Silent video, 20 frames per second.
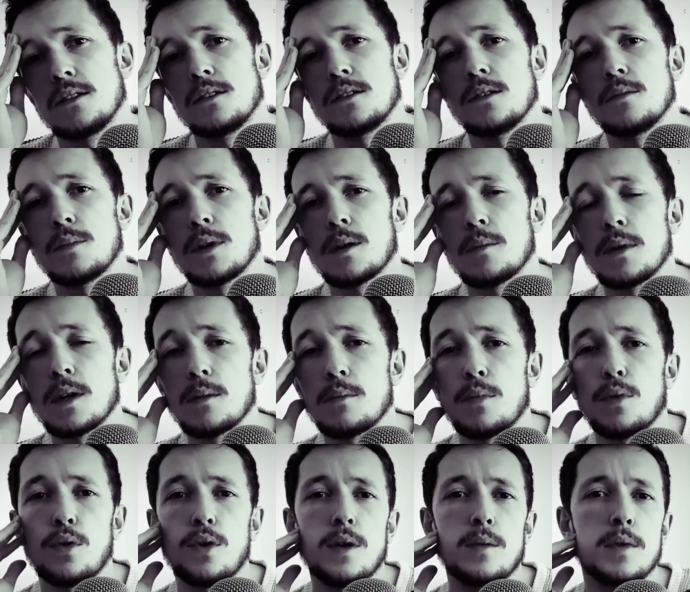to make me
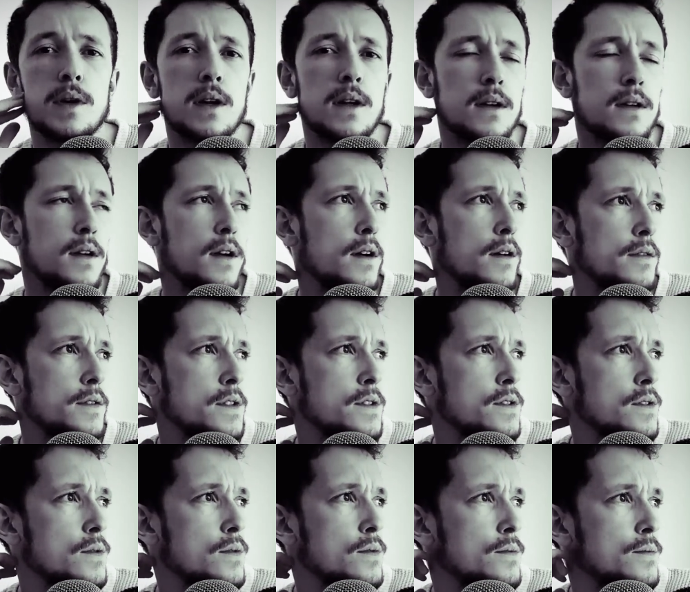employable after
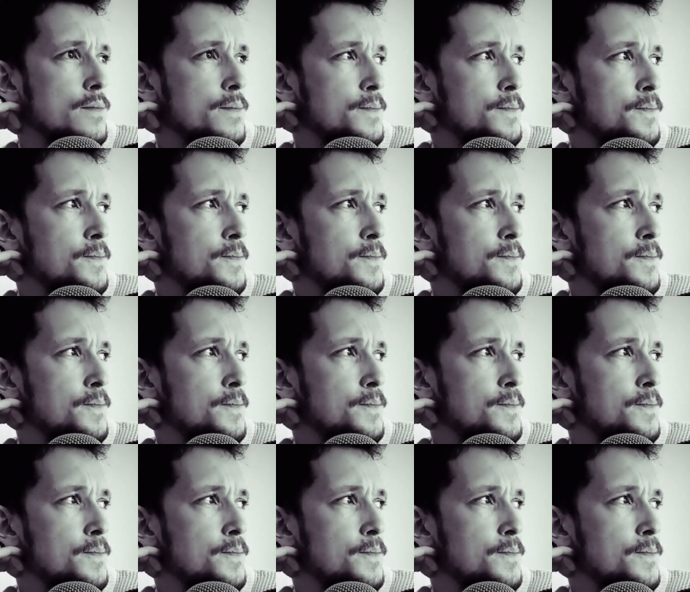school.